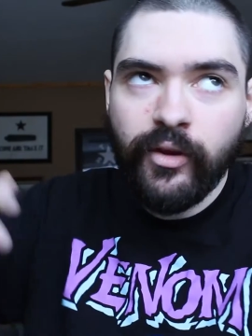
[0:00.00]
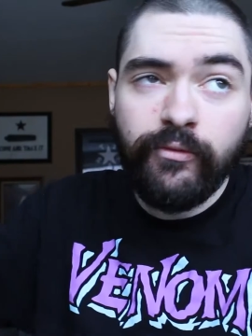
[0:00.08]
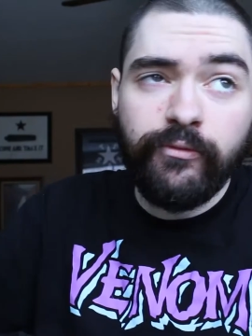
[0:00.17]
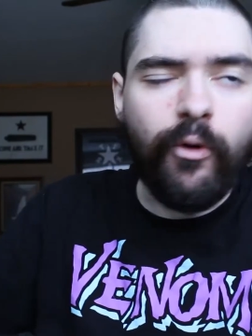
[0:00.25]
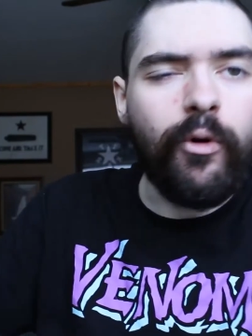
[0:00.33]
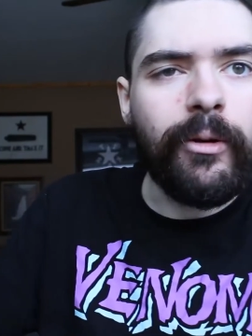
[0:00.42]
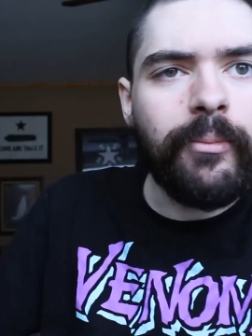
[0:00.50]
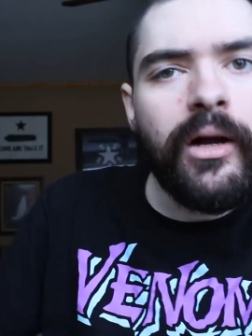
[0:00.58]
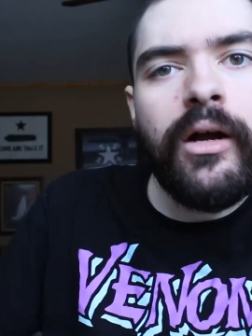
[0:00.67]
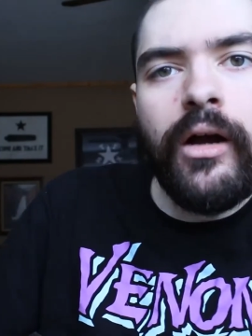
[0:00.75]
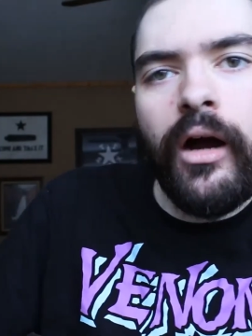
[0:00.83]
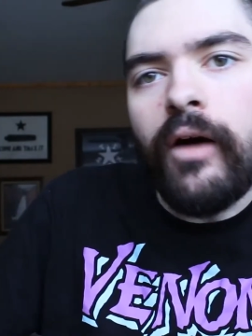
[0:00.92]
form
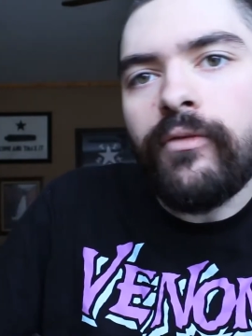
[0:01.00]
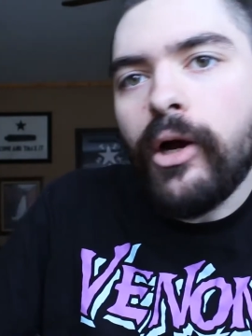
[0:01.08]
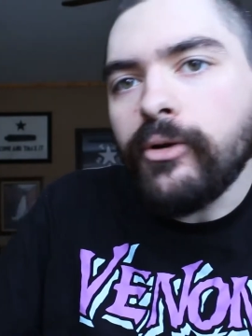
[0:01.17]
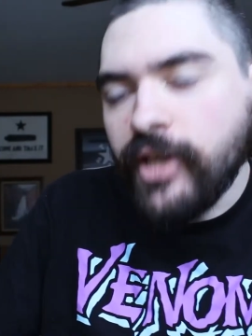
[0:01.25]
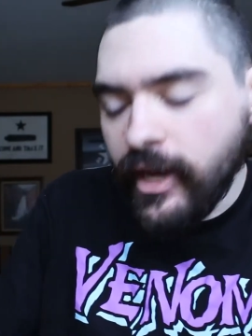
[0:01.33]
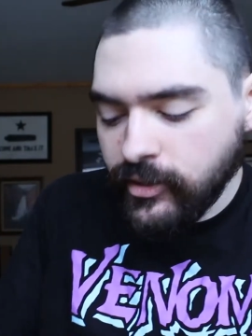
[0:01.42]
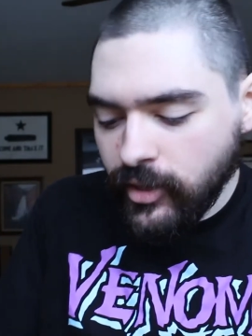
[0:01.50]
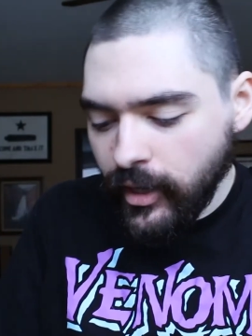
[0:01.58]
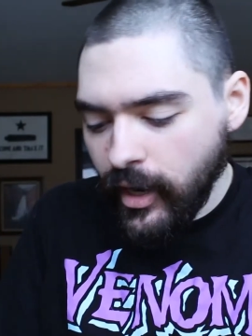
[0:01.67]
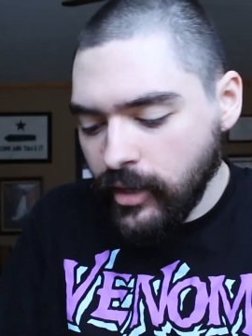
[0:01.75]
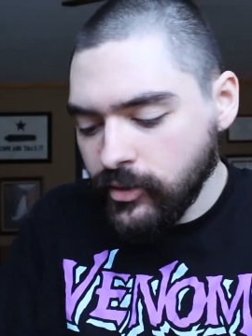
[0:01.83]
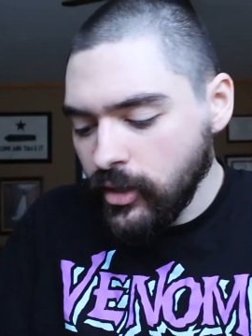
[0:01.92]
of Gotenks, I
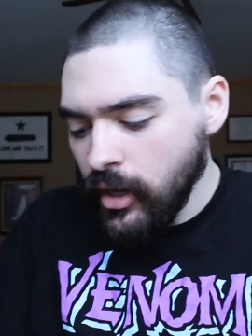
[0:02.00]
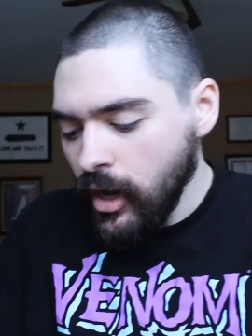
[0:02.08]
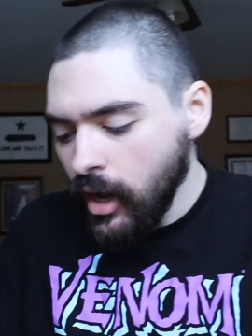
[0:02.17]
guess.